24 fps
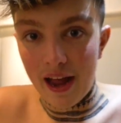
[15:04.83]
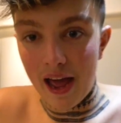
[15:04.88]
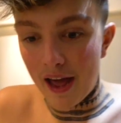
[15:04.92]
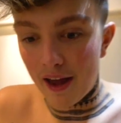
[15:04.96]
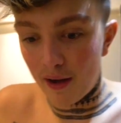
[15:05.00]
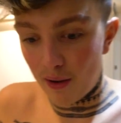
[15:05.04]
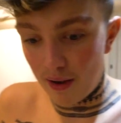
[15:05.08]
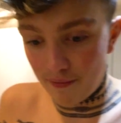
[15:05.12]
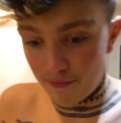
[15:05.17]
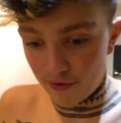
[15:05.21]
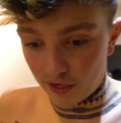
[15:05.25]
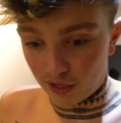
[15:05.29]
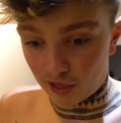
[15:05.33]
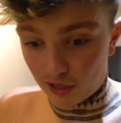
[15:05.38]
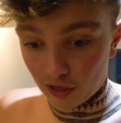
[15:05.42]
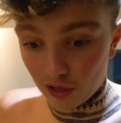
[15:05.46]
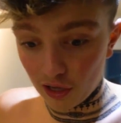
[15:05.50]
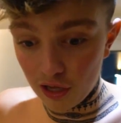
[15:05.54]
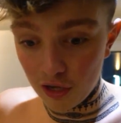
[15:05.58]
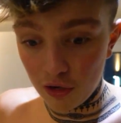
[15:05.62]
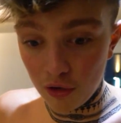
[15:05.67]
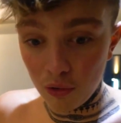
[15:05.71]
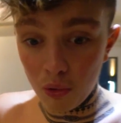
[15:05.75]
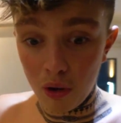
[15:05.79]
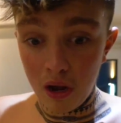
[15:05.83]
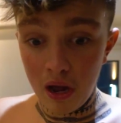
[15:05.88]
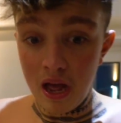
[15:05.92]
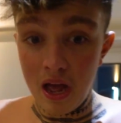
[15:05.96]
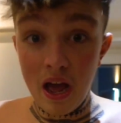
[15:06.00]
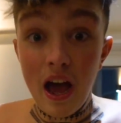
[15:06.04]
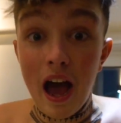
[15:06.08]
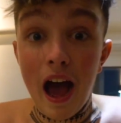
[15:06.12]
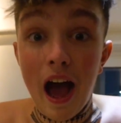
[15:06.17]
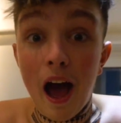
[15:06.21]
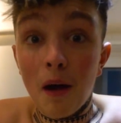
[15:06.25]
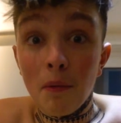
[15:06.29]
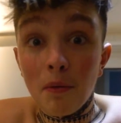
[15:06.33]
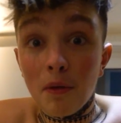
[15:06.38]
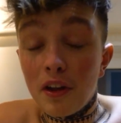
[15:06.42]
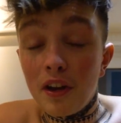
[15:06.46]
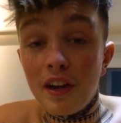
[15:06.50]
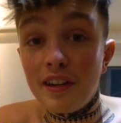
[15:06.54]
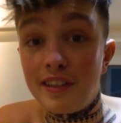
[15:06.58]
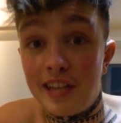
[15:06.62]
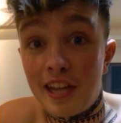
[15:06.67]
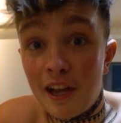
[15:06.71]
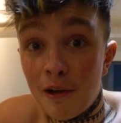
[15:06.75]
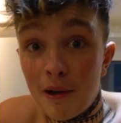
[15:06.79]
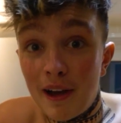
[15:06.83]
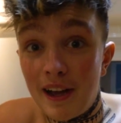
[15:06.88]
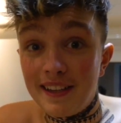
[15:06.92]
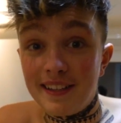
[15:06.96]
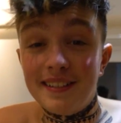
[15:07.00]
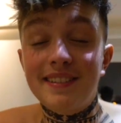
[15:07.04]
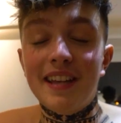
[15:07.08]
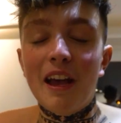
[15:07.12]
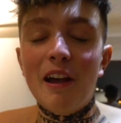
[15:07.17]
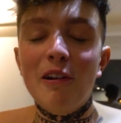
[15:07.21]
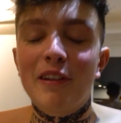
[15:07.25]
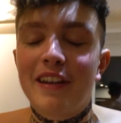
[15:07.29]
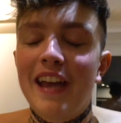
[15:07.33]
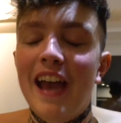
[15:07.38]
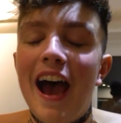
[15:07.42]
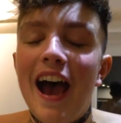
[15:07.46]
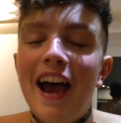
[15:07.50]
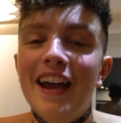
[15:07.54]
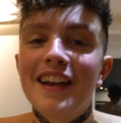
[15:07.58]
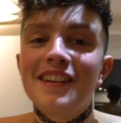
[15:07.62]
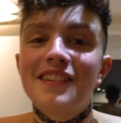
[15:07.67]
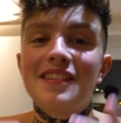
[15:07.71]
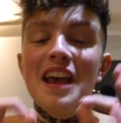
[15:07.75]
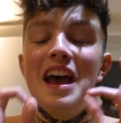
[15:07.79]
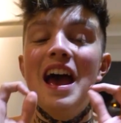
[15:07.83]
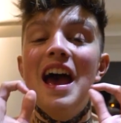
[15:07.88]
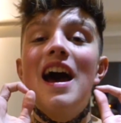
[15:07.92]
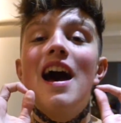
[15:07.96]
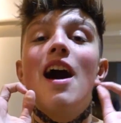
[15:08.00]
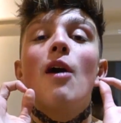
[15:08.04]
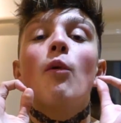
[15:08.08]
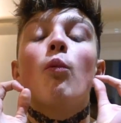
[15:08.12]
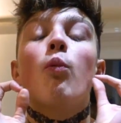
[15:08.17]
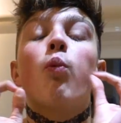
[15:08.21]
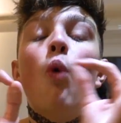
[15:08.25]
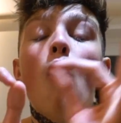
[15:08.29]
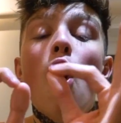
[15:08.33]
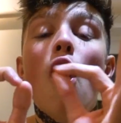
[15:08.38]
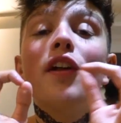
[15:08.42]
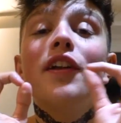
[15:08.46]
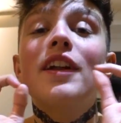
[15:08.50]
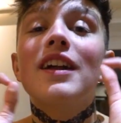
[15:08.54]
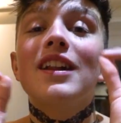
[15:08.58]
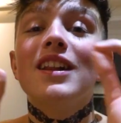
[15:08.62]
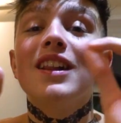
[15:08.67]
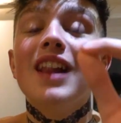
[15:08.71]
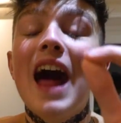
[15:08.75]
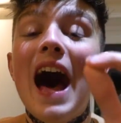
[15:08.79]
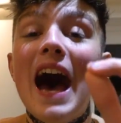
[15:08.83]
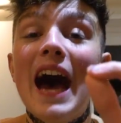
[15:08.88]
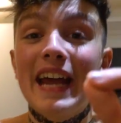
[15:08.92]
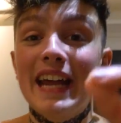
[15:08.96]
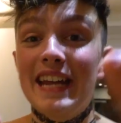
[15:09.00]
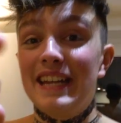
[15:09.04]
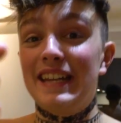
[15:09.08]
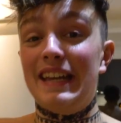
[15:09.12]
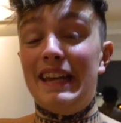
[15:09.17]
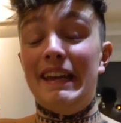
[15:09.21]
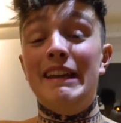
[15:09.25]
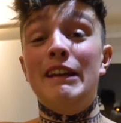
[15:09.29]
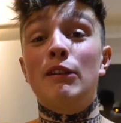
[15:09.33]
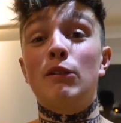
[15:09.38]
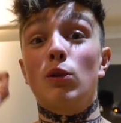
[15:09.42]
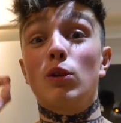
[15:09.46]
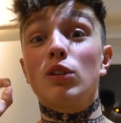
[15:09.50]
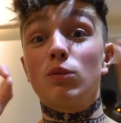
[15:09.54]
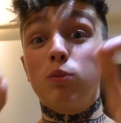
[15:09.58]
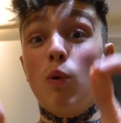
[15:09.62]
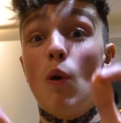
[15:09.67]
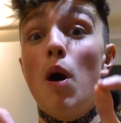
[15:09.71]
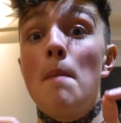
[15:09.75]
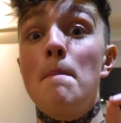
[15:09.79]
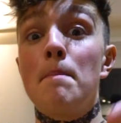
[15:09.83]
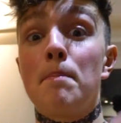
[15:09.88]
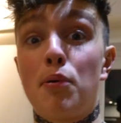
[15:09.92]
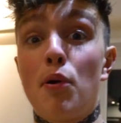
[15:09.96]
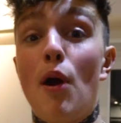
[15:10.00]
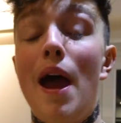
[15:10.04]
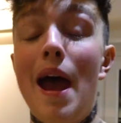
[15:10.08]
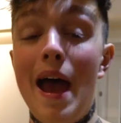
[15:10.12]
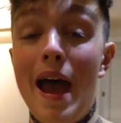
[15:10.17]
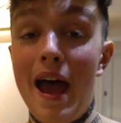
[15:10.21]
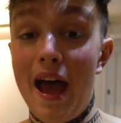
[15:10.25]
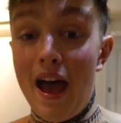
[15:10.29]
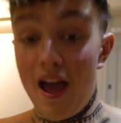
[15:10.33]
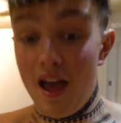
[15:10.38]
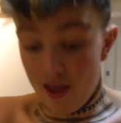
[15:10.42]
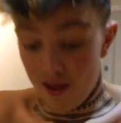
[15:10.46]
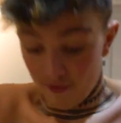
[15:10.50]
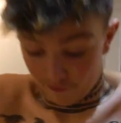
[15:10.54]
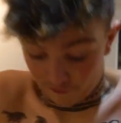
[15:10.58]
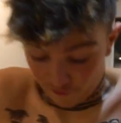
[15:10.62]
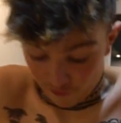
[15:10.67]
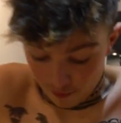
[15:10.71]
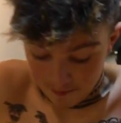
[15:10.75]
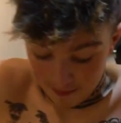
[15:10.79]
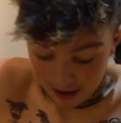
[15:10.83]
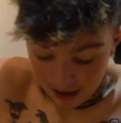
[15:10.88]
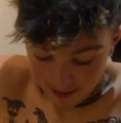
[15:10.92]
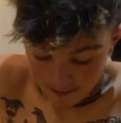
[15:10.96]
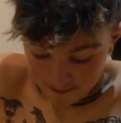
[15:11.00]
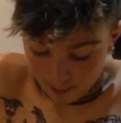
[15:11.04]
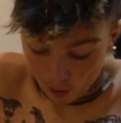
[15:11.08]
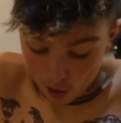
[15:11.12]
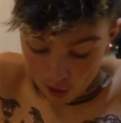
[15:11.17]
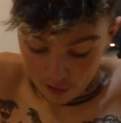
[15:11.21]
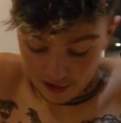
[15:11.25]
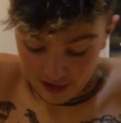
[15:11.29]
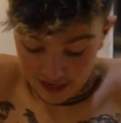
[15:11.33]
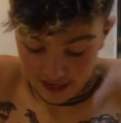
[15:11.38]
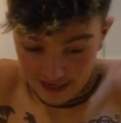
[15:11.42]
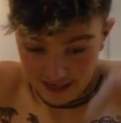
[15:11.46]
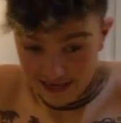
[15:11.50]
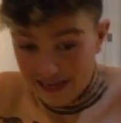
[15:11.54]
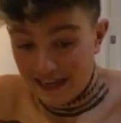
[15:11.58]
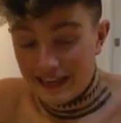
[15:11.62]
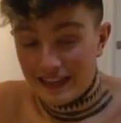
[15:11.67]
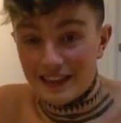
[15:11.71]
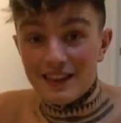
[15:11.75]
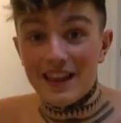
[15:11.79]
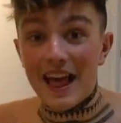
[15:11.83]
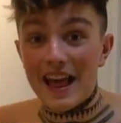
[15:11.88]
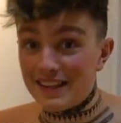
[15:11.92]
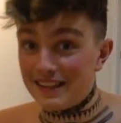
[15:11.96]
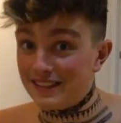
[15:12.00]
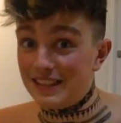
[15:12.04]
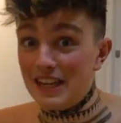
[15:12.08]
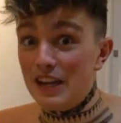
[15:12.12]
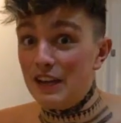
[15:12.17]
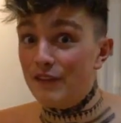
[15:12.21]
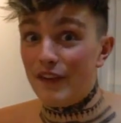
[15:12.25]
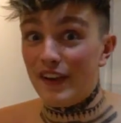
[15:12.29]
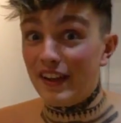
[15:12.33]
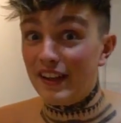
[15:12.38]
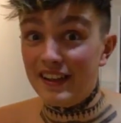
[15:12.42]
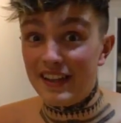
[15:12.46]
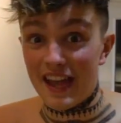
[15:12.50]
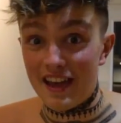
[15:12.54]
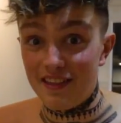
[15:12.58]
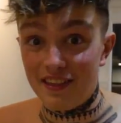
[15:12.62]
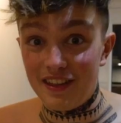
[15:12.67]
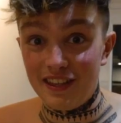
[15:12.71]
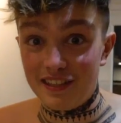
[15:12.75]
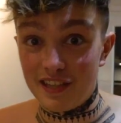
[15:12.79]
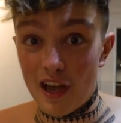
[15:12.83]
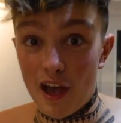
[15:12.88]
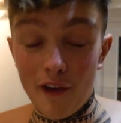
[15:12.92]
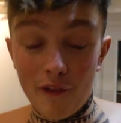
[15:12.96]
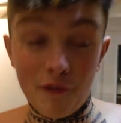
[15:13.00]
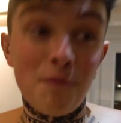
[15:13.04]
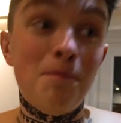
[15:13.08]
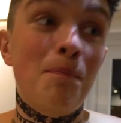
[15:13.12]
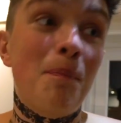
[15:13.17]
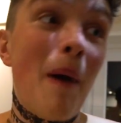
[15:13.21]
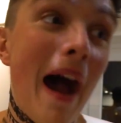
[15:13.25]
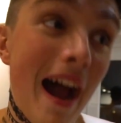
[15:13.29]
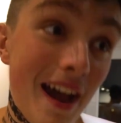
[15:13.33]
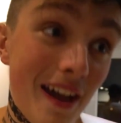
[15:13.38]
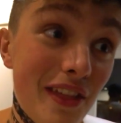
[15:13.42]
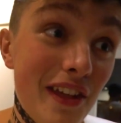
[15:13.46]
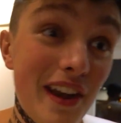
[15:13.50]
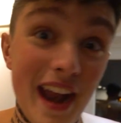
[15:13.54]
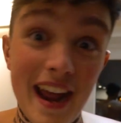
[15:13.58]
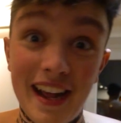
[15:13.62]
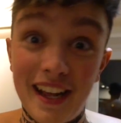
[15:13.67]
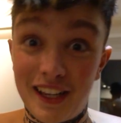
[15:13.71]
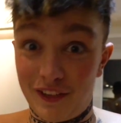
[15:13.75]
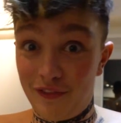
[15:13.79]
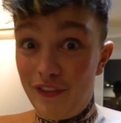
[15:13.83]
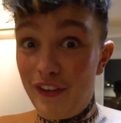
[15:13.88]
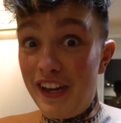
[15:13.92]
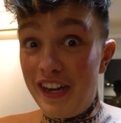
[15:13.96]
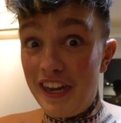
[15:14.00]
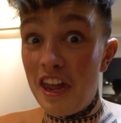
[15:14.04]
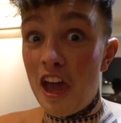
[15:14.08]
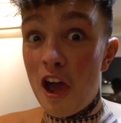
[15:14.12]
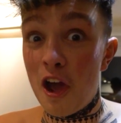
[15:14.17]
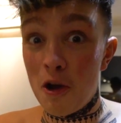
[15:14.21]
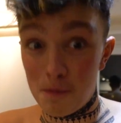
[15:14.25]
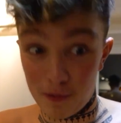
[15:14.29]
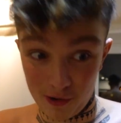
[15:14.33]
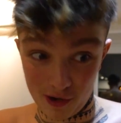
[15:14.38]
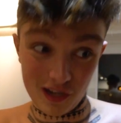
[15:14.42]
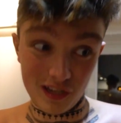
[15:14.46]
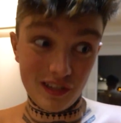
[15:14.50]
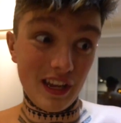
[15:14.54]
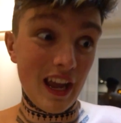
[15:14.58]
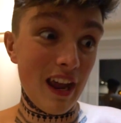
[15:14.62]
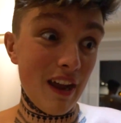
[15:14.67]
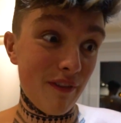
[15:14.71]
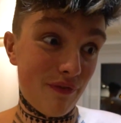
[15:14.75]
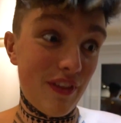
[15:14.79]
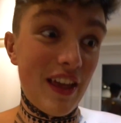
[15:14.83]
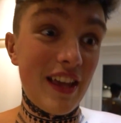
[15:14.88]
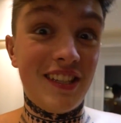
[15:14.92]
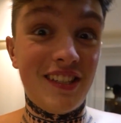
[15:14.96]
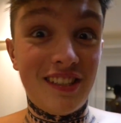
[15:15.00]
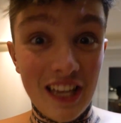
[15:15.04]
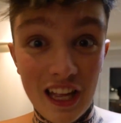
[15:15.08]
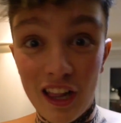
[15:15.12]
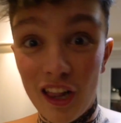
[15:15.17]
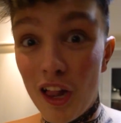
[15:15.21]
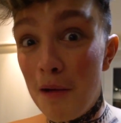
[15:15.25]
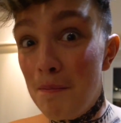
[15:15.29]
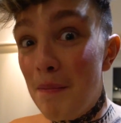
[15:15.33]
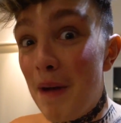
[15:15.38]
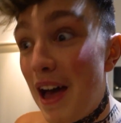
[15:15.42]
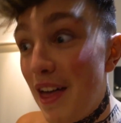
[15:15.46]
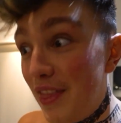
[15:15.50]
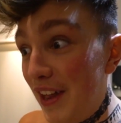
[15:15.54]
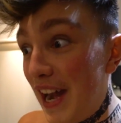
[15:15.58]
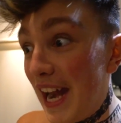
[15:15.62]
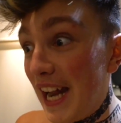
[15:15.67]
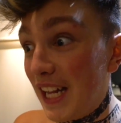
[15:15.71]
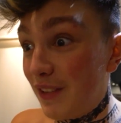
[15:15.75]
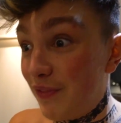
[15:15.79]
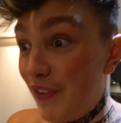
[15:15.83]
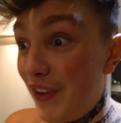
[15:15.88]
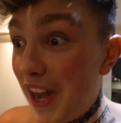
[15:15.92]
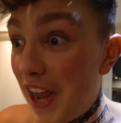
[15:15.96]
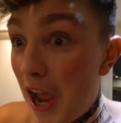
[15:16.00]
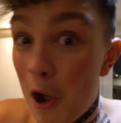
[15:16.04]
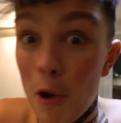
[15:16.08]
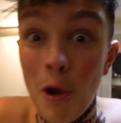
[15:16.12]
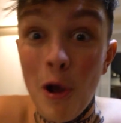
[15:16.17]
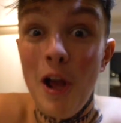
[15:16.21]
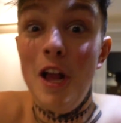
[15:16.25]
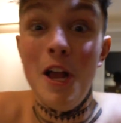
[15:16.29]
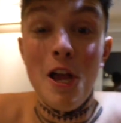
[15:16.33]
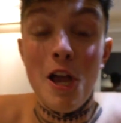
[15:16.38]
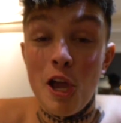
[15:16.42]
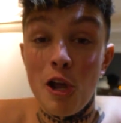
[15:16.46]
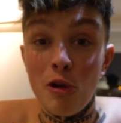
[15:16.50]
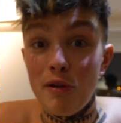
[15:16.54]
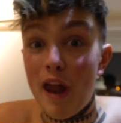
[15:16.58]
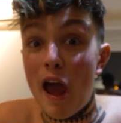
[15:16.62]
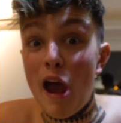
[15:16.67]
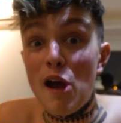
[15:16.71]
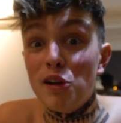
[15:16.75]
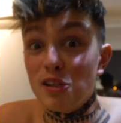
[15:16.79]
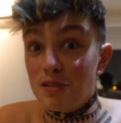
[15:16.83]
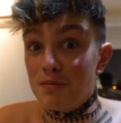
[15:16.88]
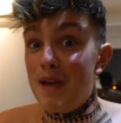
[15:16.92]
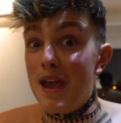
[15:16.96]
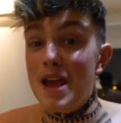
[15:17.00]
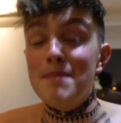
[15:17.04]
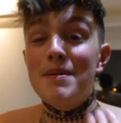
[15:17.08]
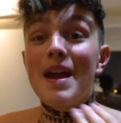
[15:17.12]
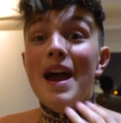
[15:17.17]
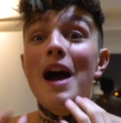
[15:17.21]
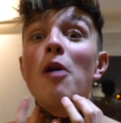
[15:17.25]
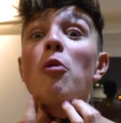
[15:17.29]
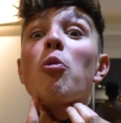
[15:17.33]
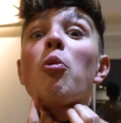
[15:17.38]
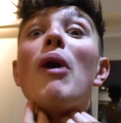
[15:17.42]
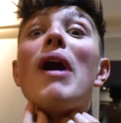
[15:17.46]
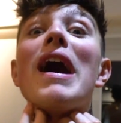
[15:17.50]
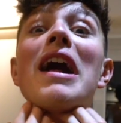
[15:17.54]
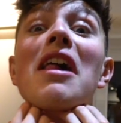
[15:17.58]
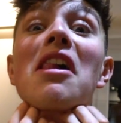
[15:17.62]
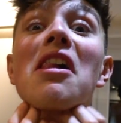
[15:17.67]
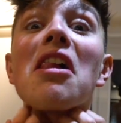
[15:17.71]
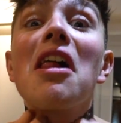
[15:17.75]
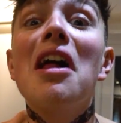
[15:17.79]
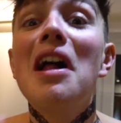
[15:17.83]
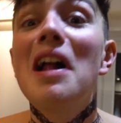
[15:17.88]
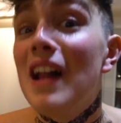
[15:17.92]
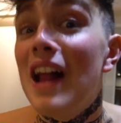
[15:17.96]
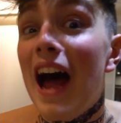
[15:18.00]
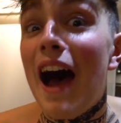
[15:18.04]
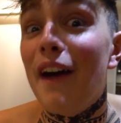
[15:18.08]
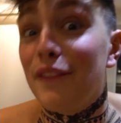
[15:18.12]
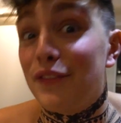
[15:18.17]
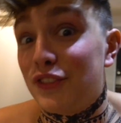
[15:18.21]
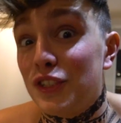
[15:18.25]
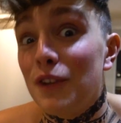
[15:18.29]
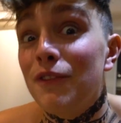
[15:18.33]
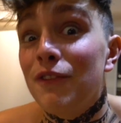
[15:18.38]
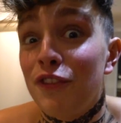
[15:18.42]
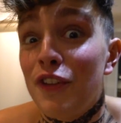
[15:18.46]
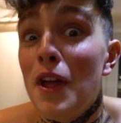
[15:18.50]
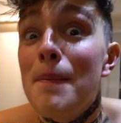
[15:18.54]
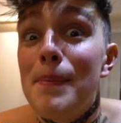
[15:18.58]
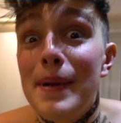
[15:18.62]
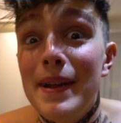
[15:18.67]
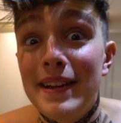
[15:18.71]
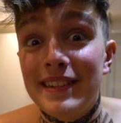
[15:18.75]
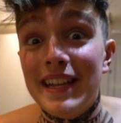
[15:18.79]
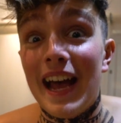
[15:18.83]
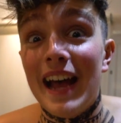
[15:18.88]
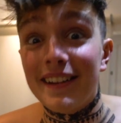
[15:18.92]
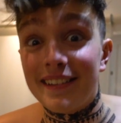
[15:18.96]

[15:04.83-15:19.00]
and I don't have a clue how I'm gonna do it. So guys, one like equals one prayer for my body. Let's see if I can get these off by the next video because if they're still on by the next video, who knows, maybe I will have some flipping